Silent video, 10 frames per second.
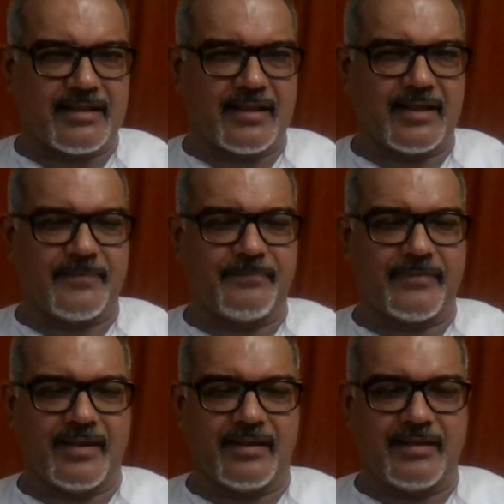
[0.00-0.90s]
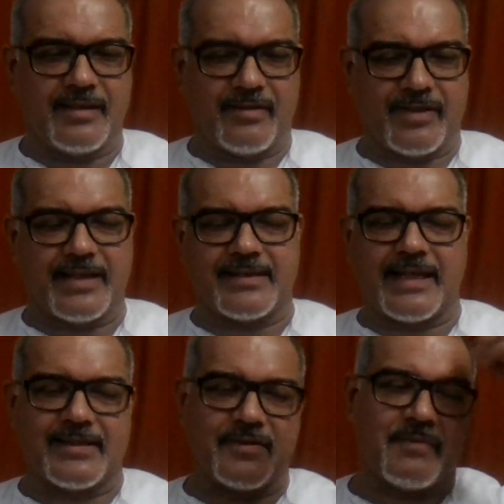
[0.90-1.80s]

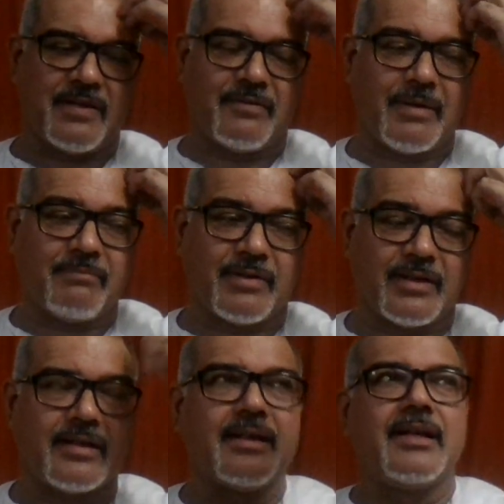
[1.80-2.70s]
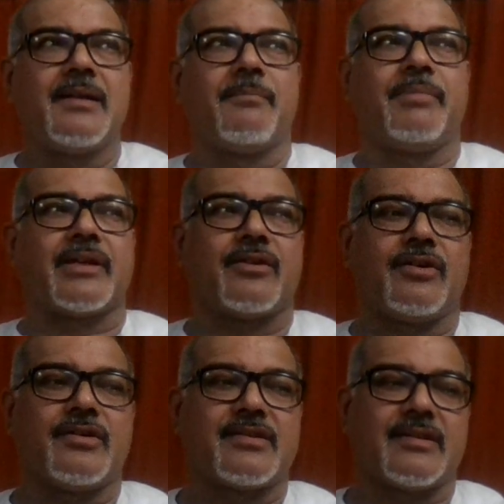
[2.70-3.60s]
as you may remember,
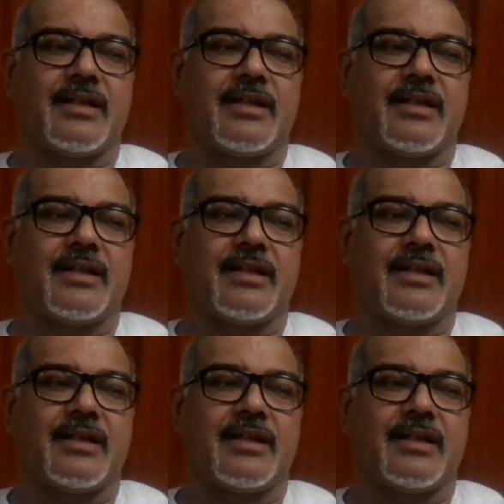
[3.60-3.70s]
because